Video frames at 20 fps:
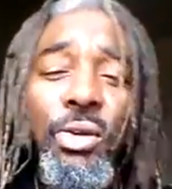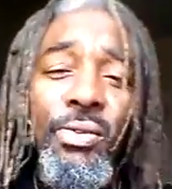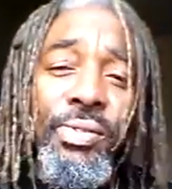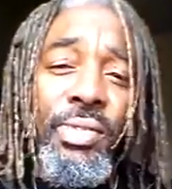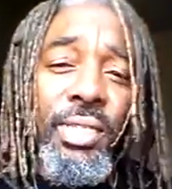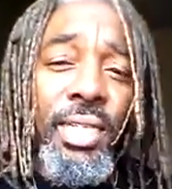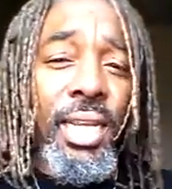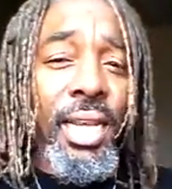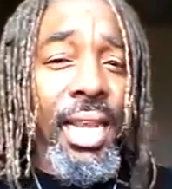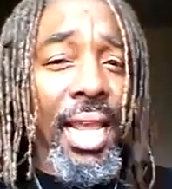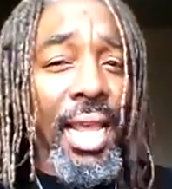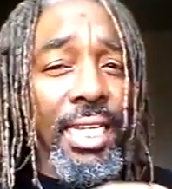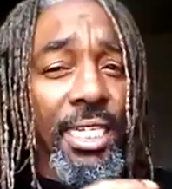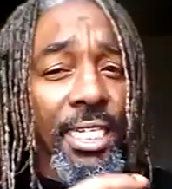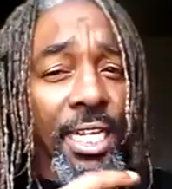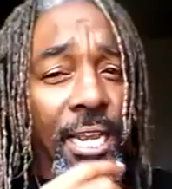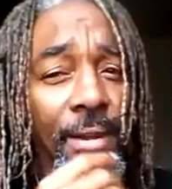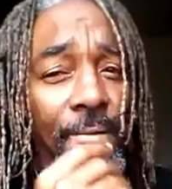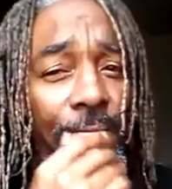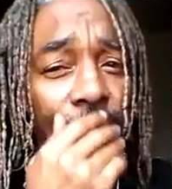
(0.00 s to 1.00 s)
UFC last
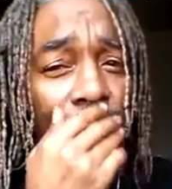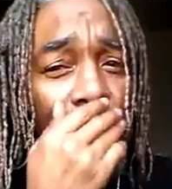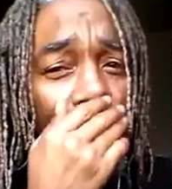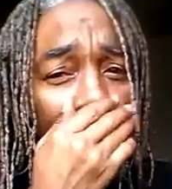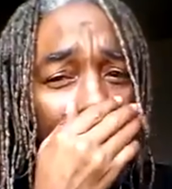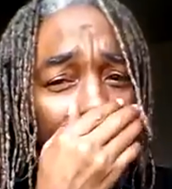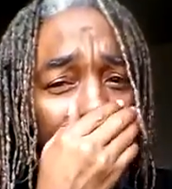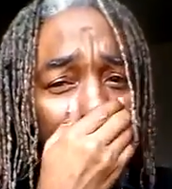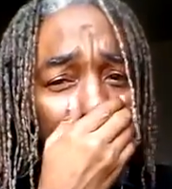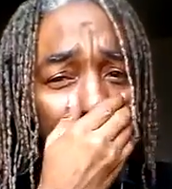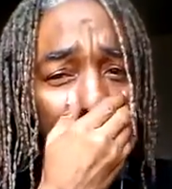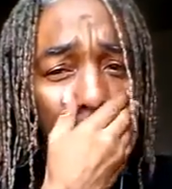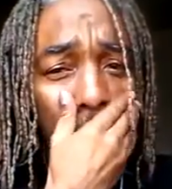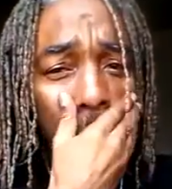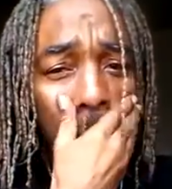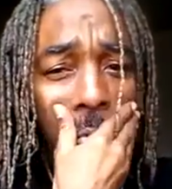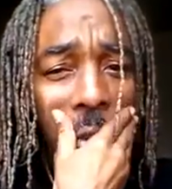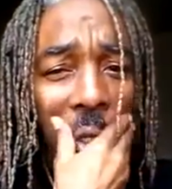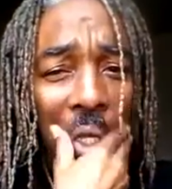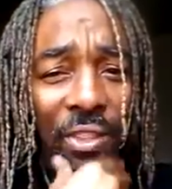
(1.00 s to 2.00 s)
night fights.
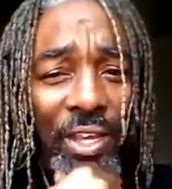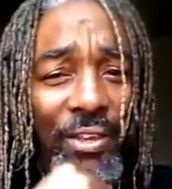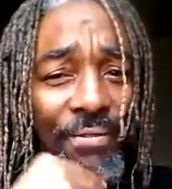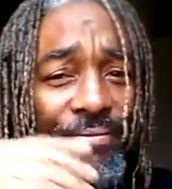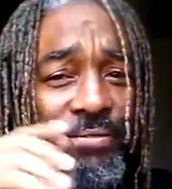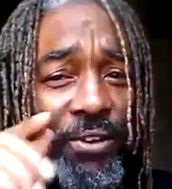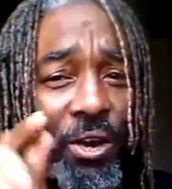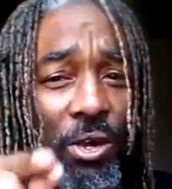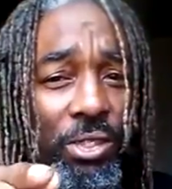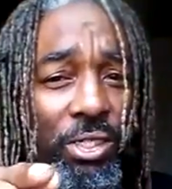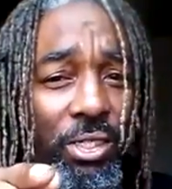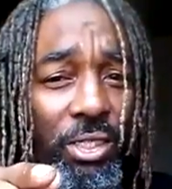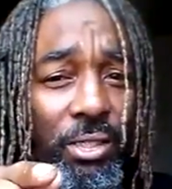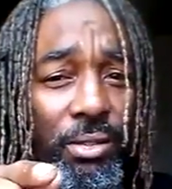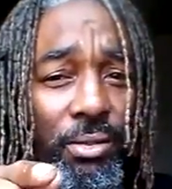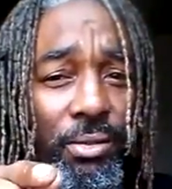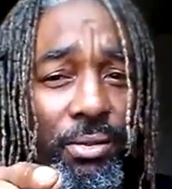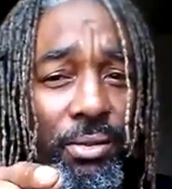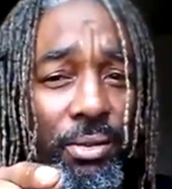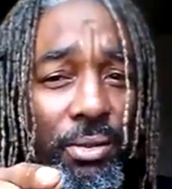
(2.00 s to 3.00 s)
They fought
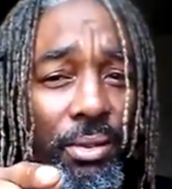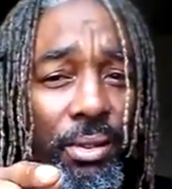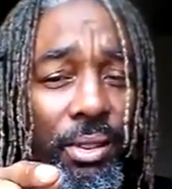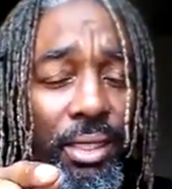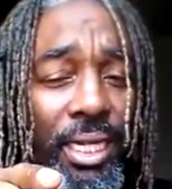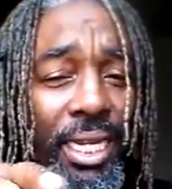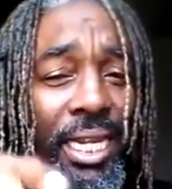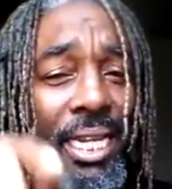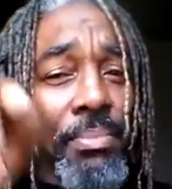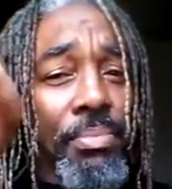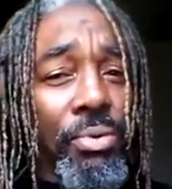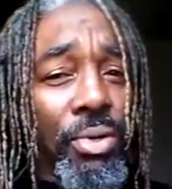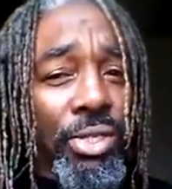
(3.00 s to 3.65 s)
in